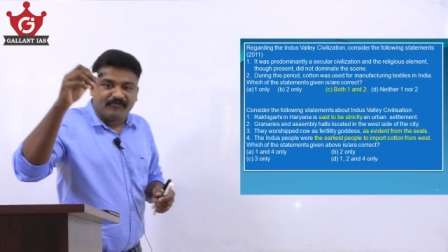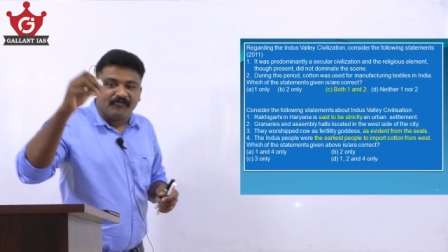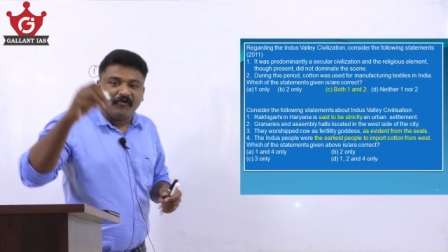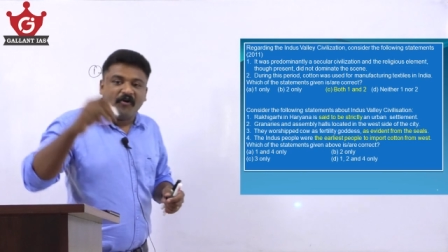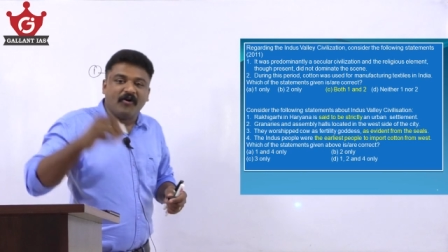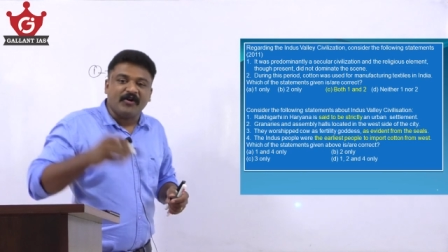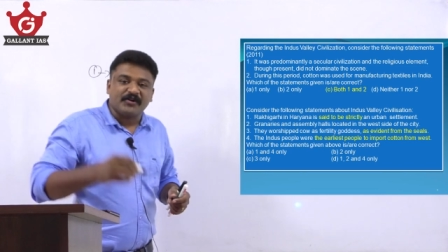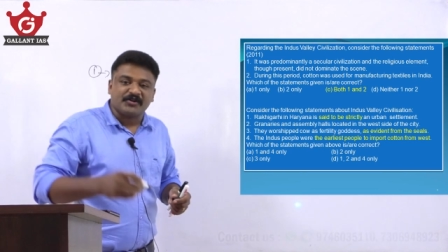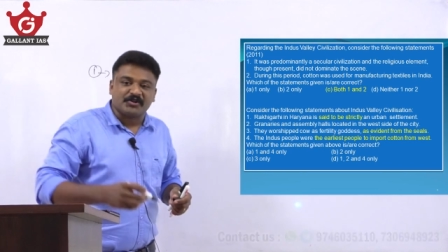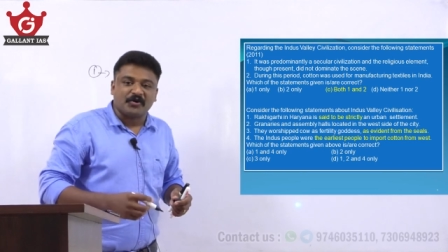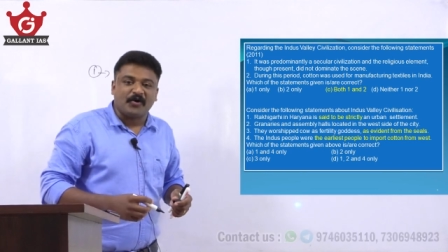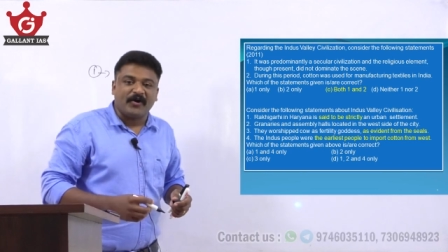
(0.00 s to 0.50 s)

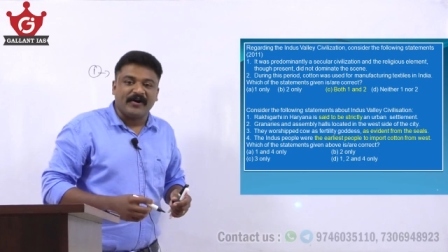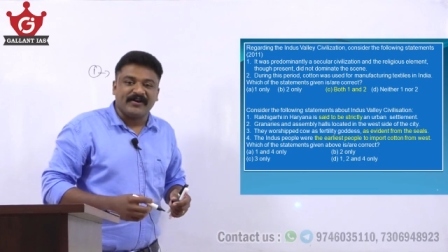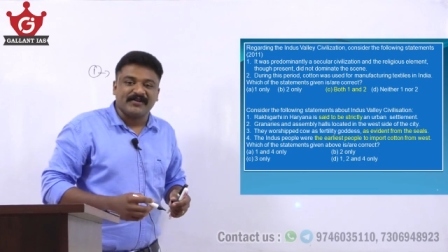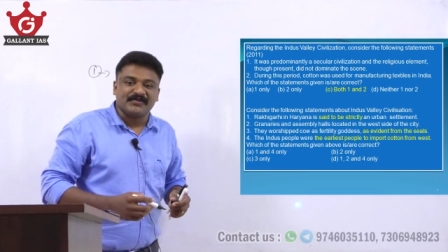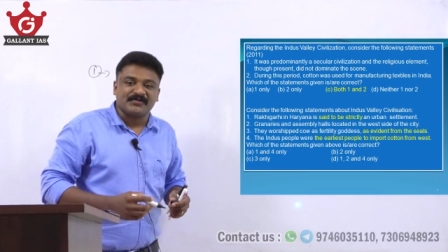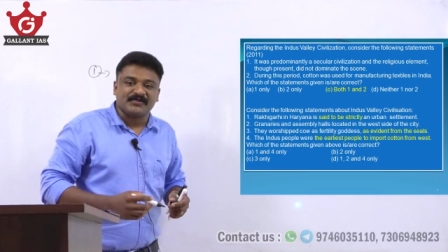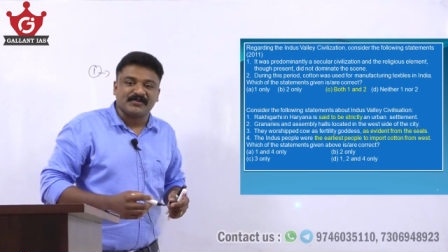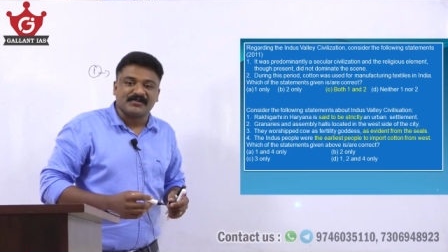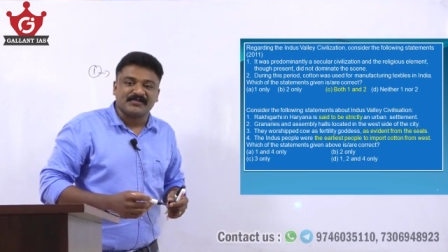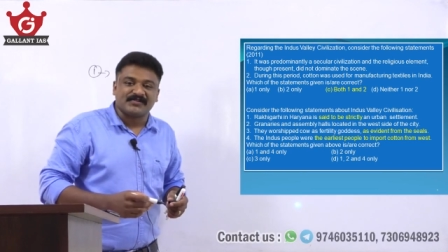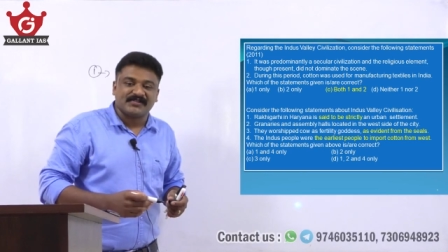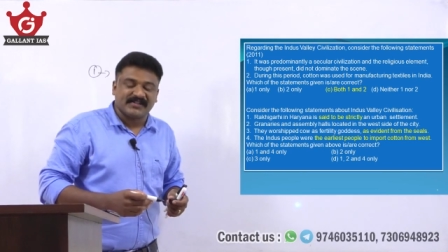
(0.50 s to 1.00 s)
four
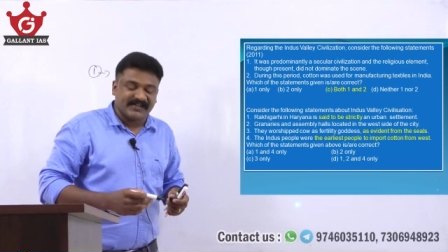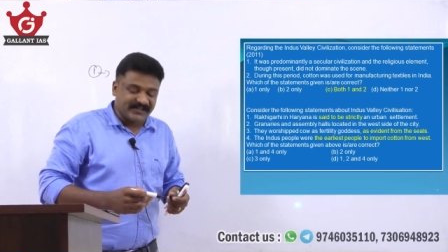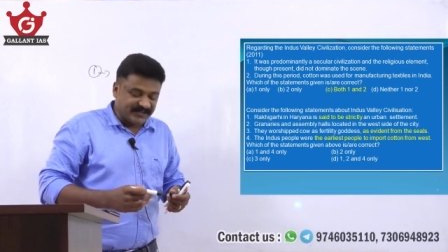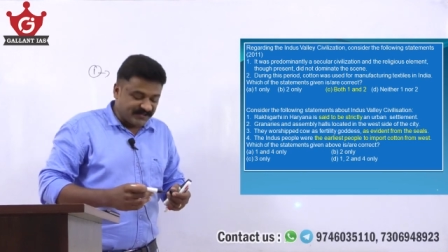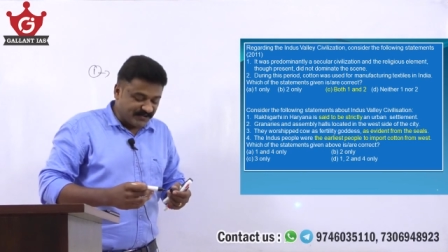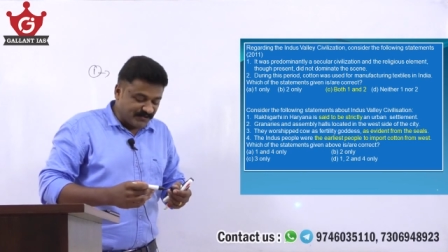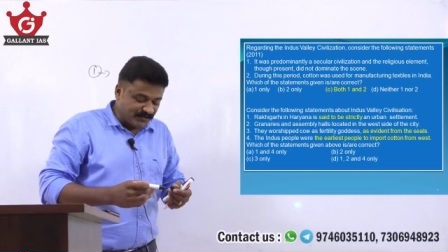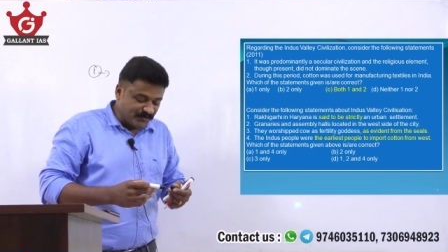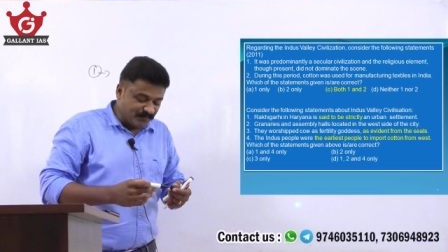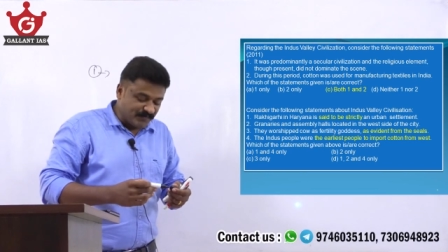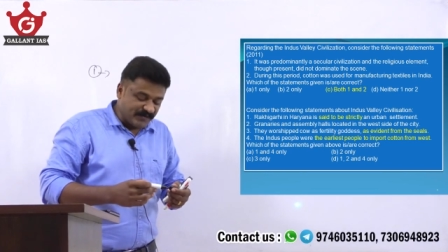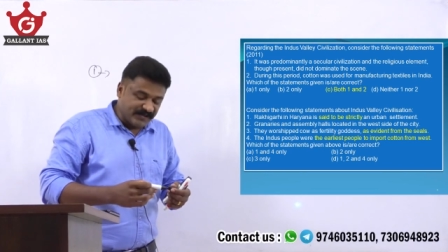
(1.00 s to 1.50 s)
choices in
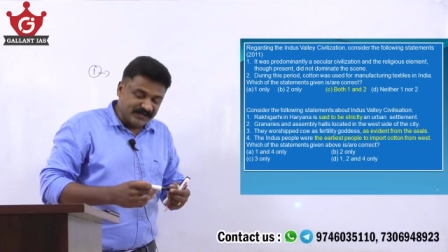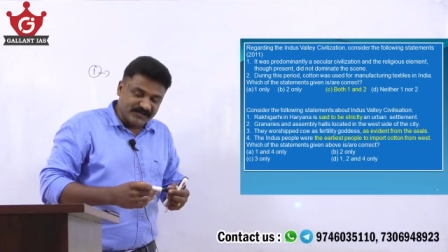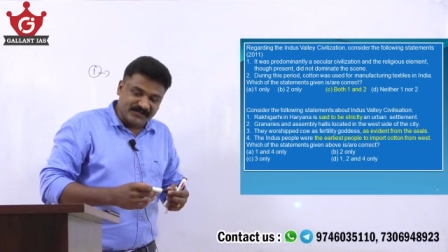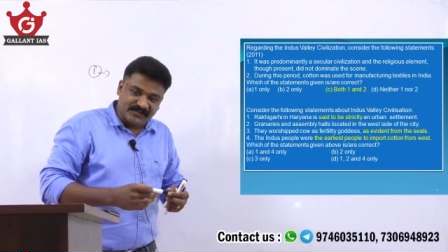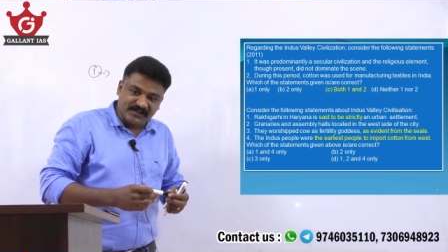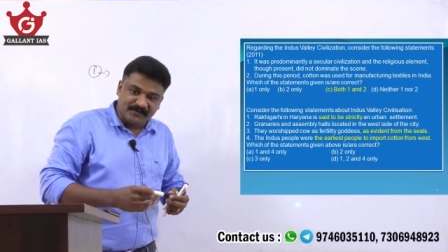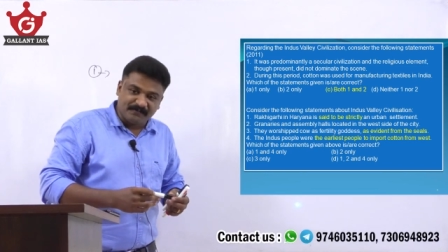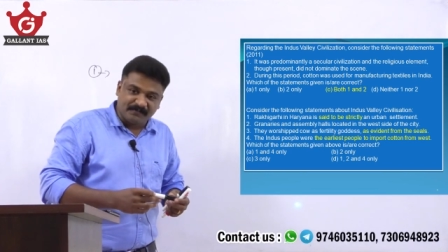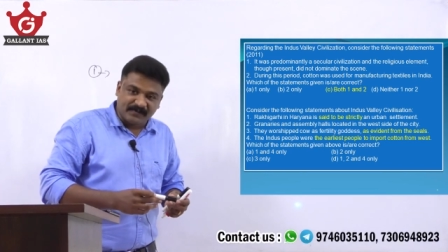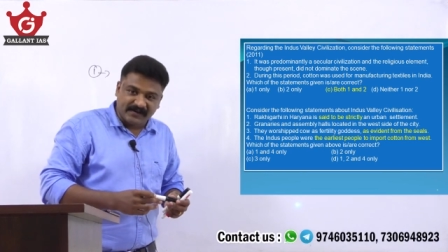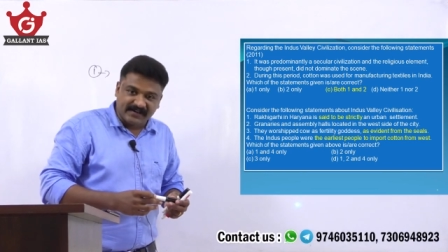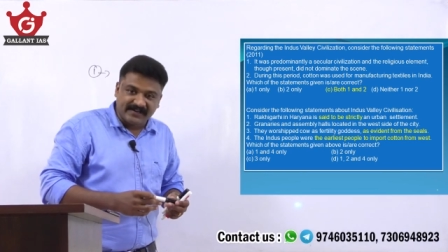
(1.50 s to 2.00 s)

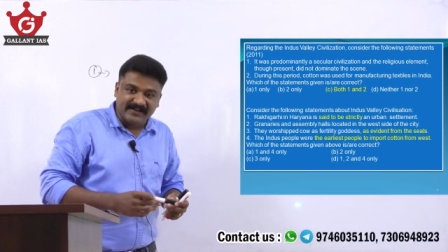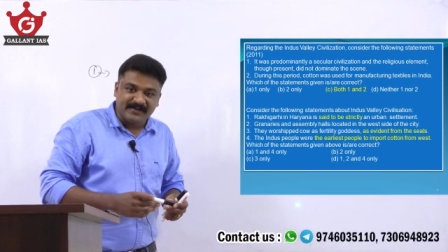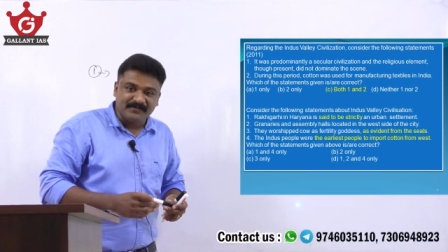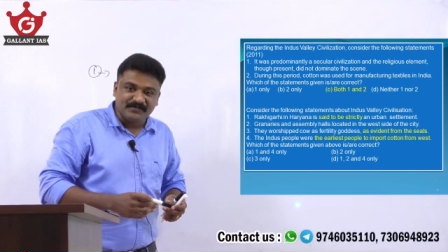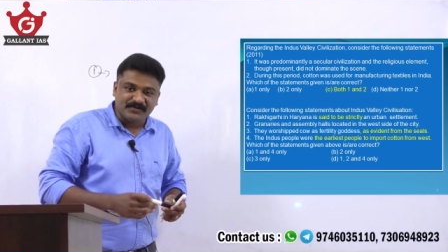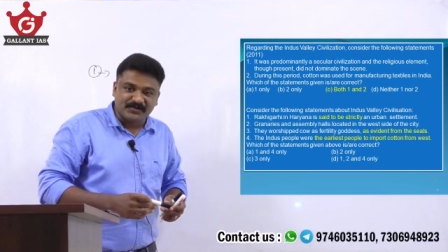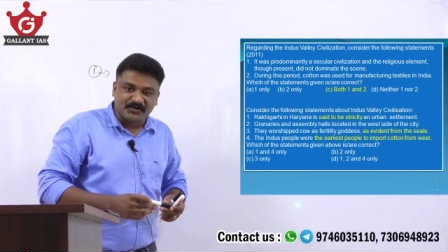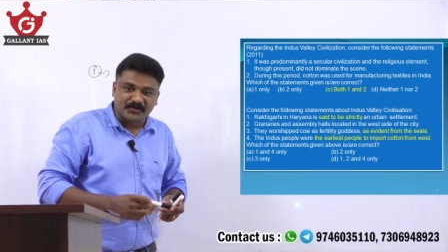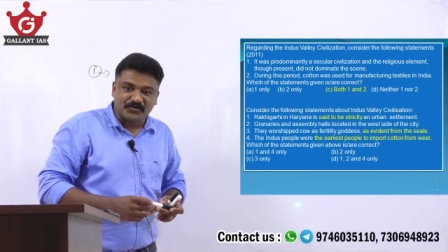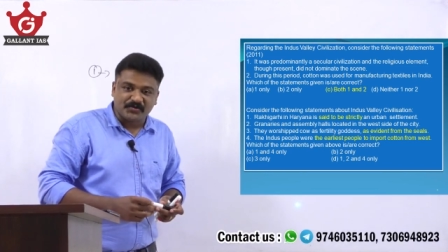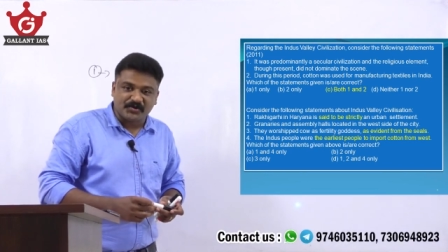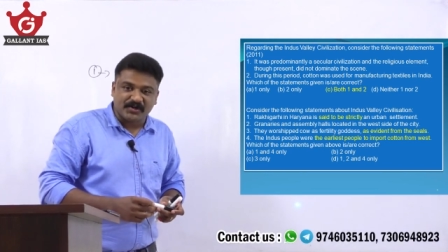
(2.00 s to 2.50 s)
UPSC
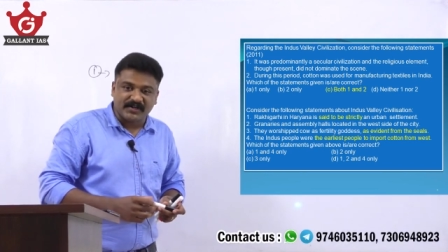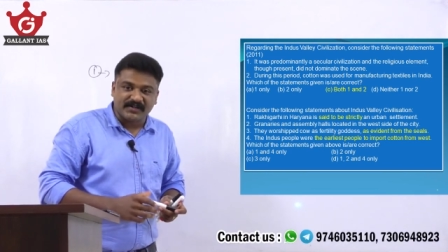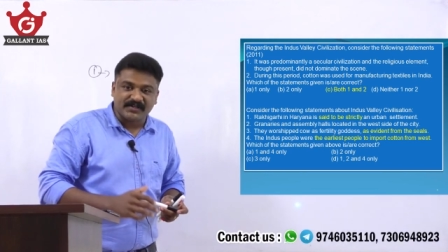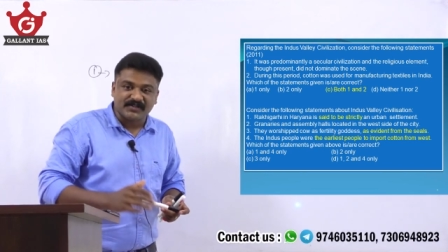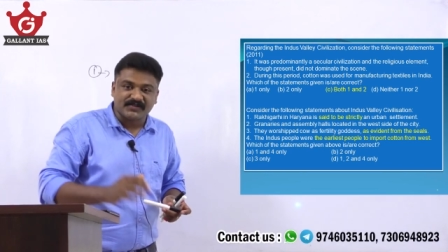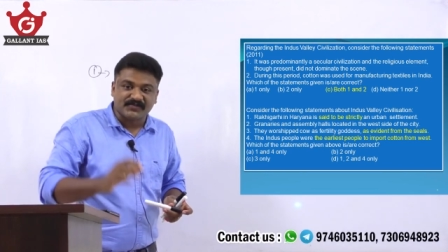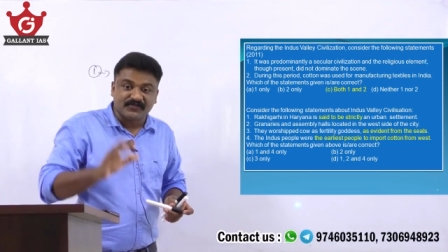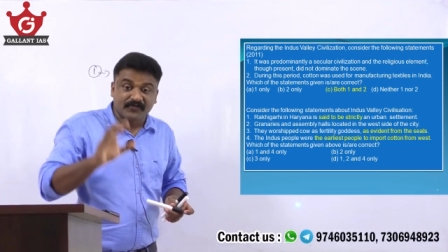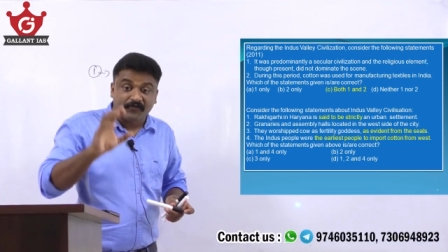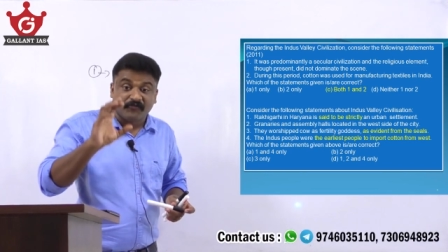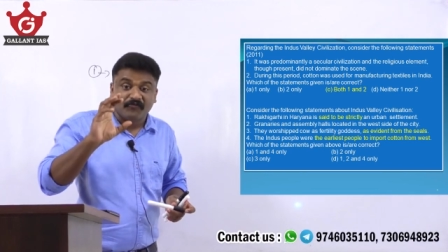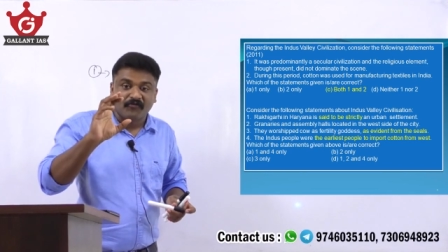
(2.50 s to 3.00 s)
prelims
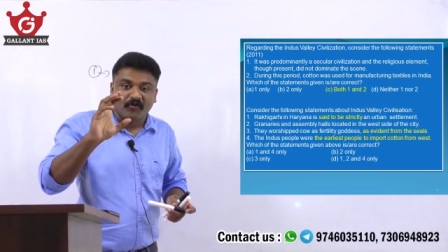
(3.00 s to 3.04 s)
questions,